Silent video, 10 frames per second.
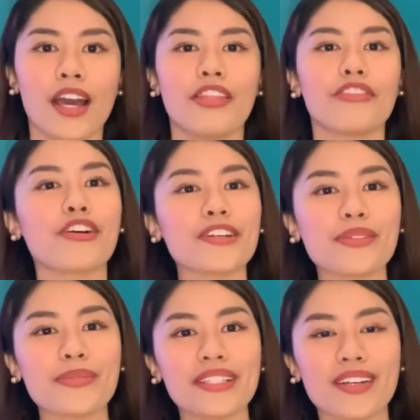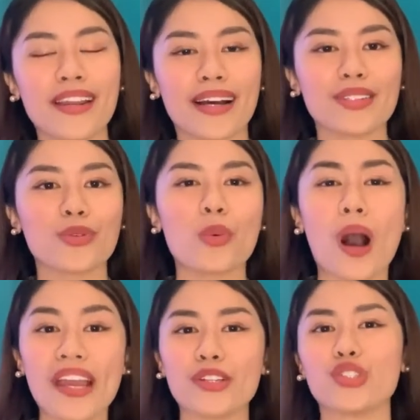The first reason as to
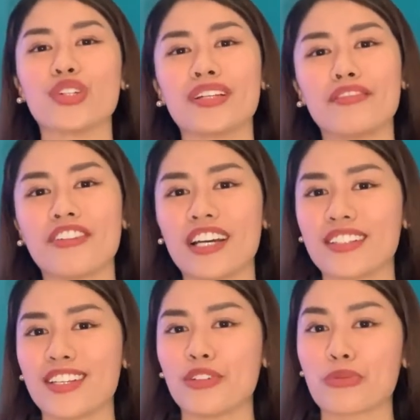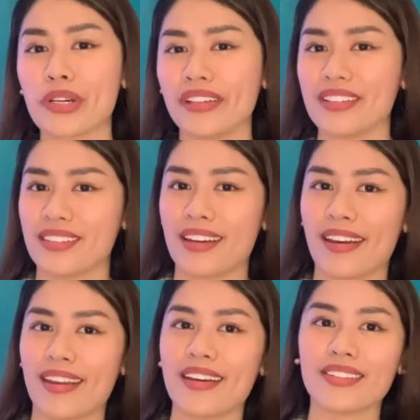why you should invest in real
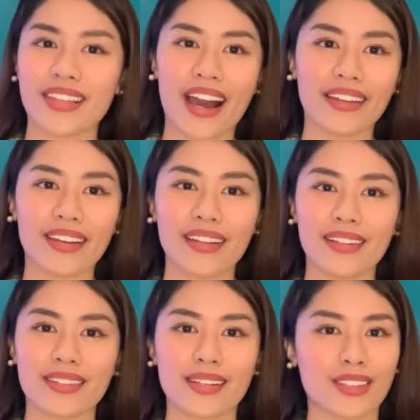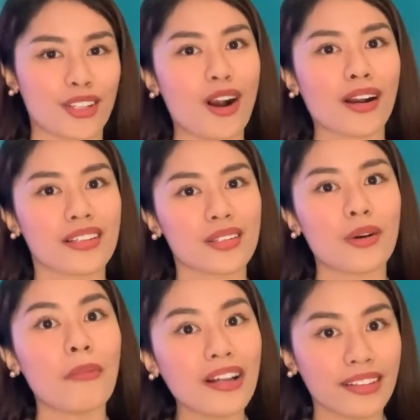estate is that it is a scarce
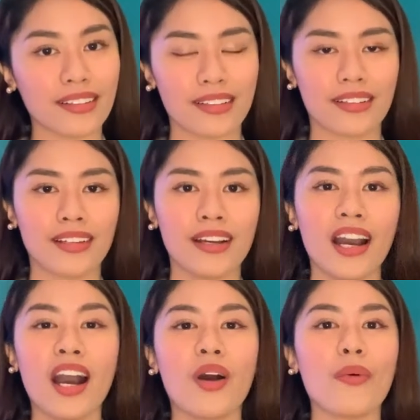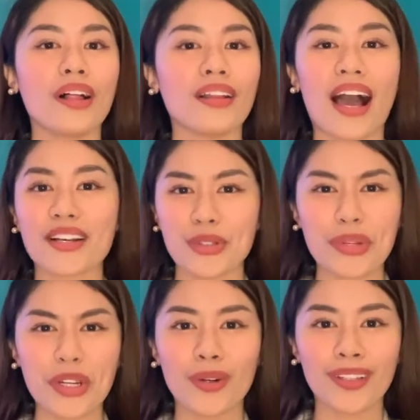commodity. Well, as
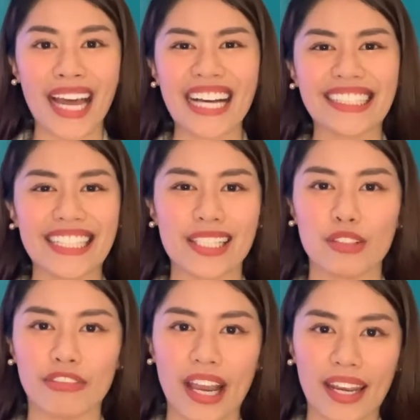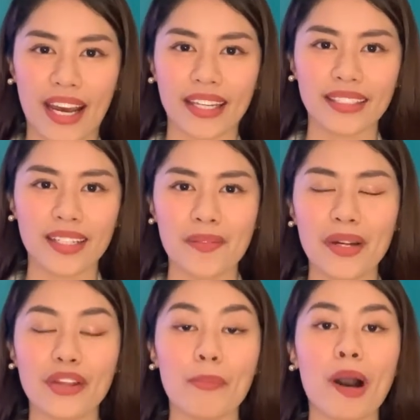we know, land is finite,
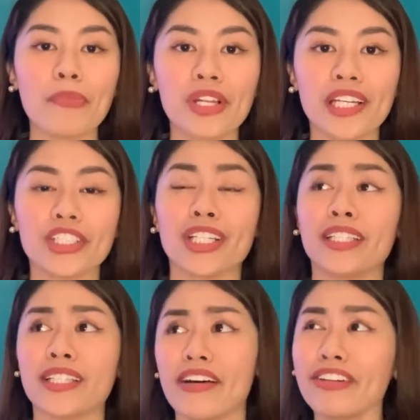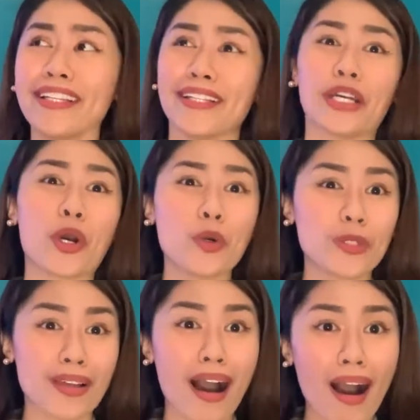but the population indefinitely
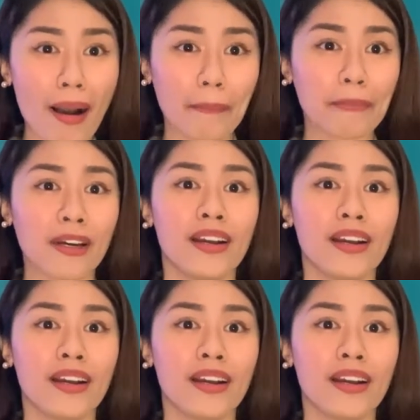goes up.